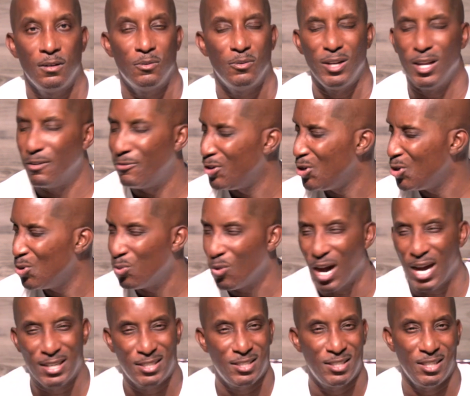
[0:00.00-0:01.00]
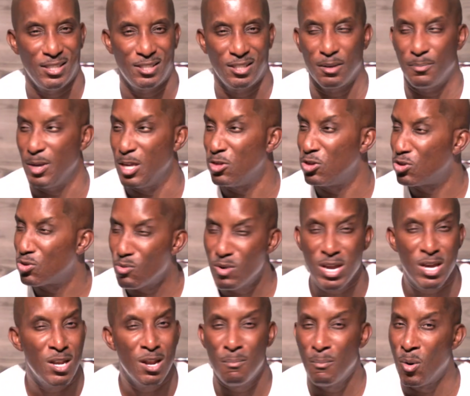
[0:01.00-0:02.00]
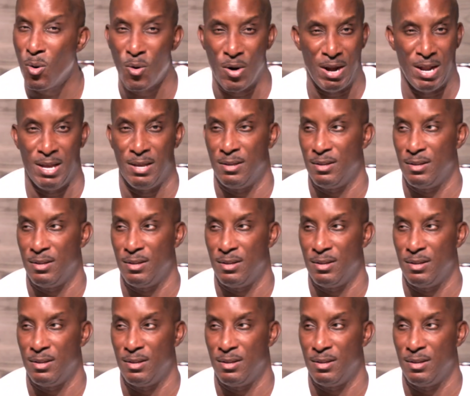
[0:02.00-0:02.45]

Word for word: Whenever you watch this, it could be three in the morning.